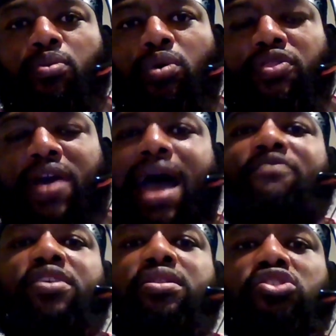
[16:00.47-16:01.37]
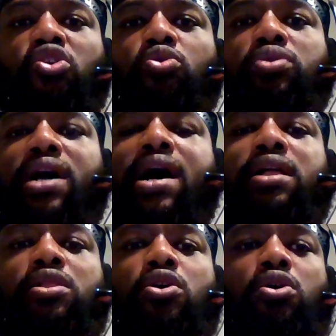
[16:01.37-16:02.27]
having this whole
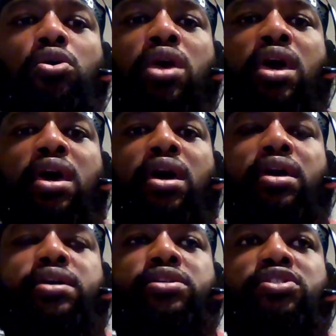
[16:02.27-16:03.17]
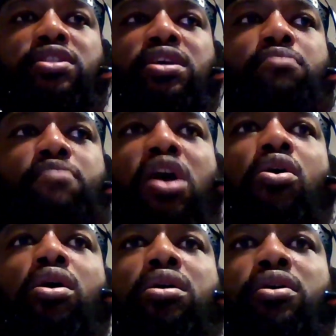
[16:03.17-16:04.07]
dialogue, is the
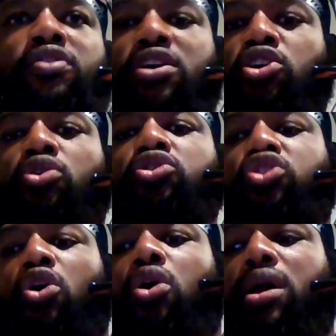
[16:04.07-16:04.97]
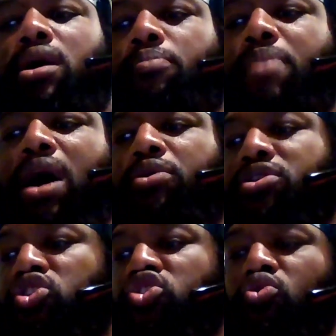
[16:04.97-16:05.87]
America that you're taught about
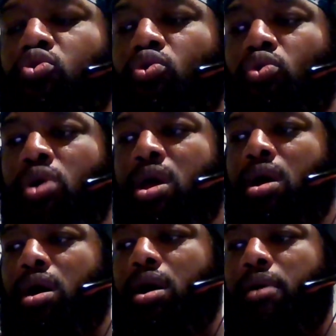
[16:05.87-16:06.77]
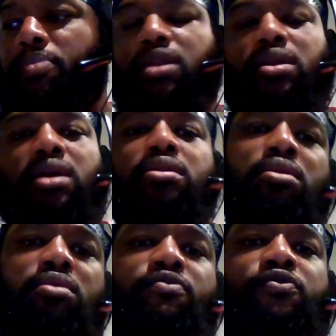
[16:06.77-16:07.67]
in school. And
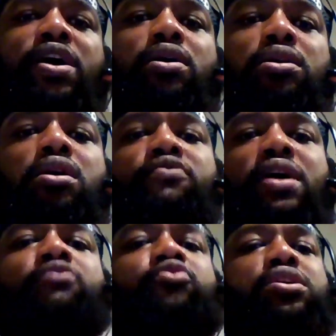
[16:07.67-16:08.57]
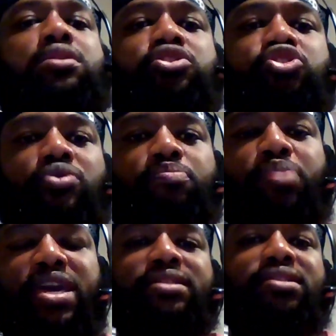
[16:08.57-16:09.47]
fair enough, every country
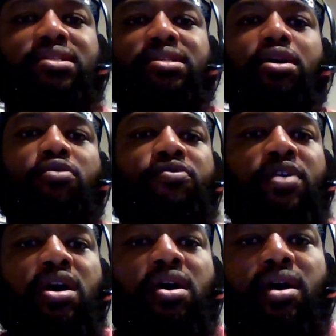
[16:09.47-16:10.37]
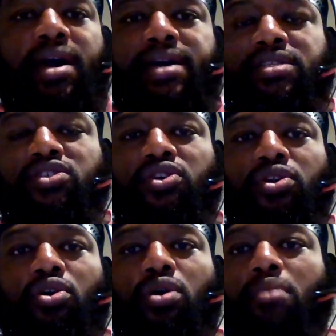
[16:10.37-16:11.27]
paints itself as,
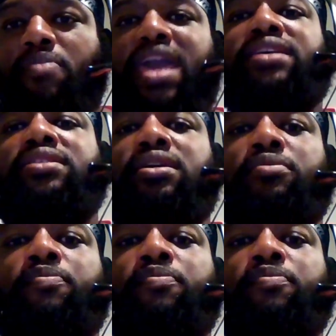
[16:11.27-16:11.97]
amazing.